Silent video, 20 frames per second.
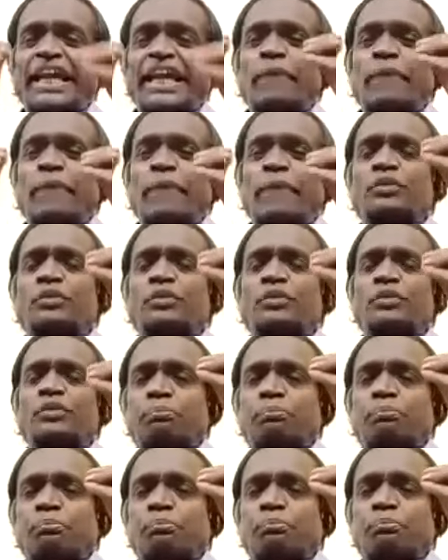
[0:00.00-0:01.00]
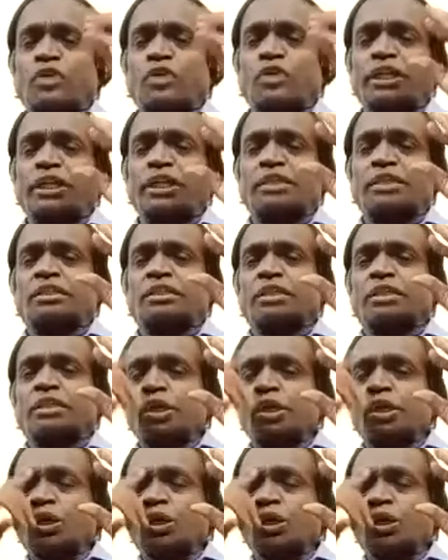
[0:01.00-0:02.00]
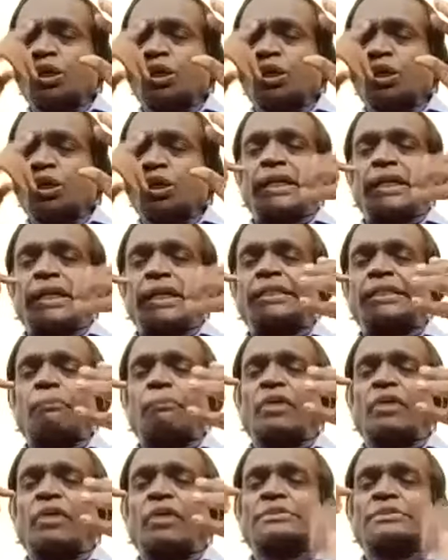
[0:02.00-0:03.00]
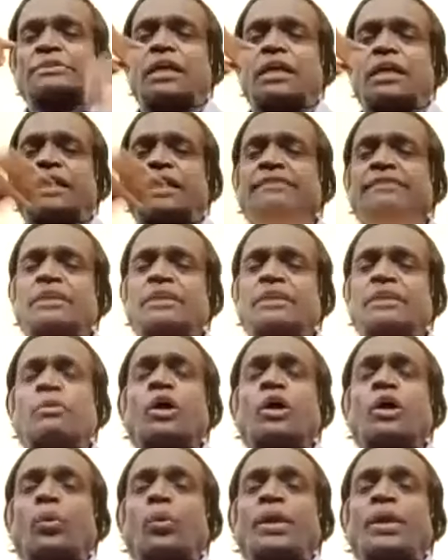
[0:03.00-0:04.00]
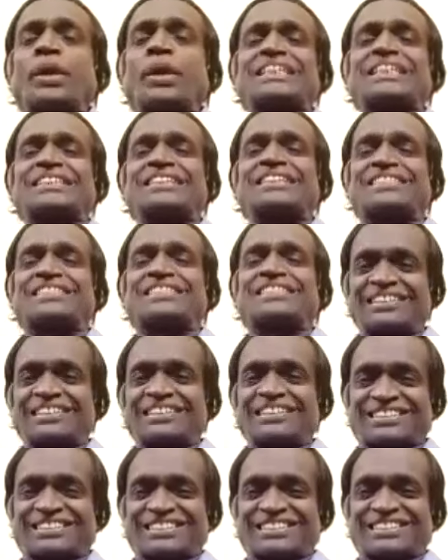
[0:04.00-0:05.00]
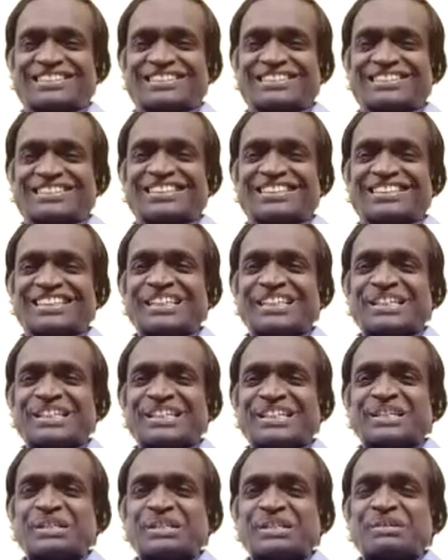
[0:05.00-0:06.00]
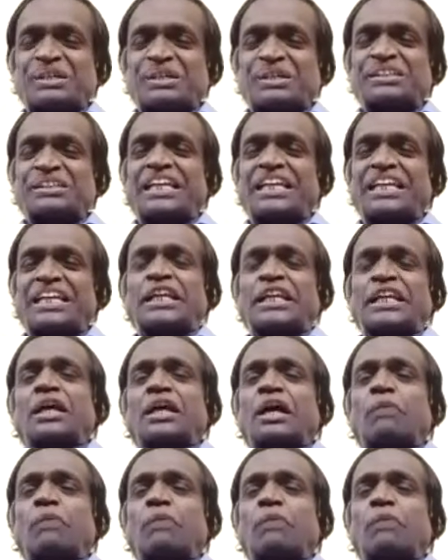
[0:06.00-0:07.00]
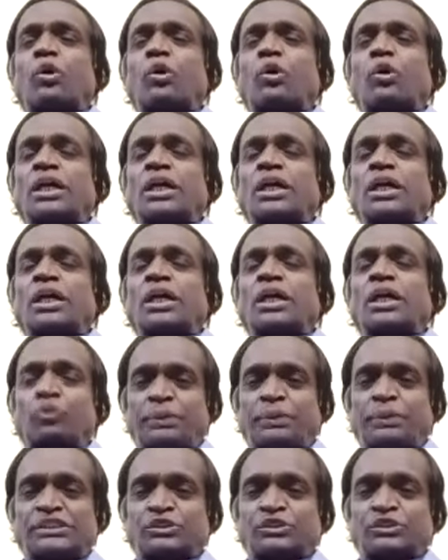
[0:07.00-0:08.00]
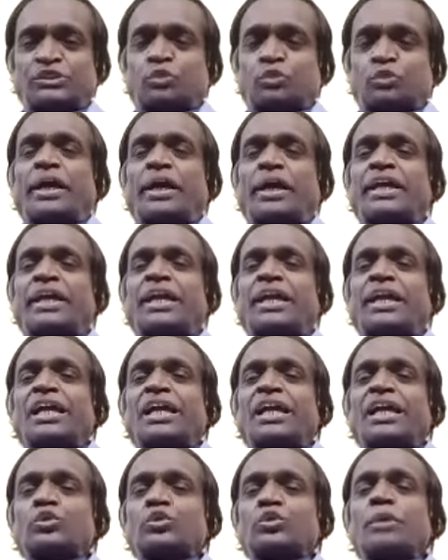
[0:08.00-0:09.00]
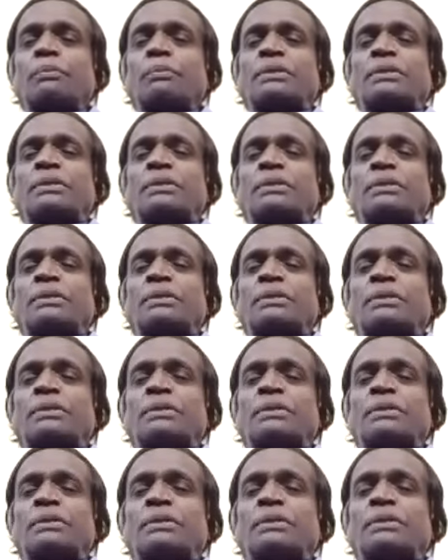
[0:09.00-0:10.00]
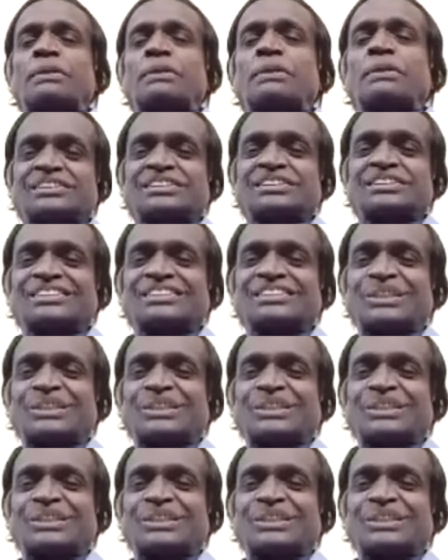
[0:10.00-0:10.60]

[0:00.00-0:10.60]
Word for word: So they came out with a project to rehabilitate them by starting some vocational skills. They needed about 100,000 rupees to buy sewing machines and computers.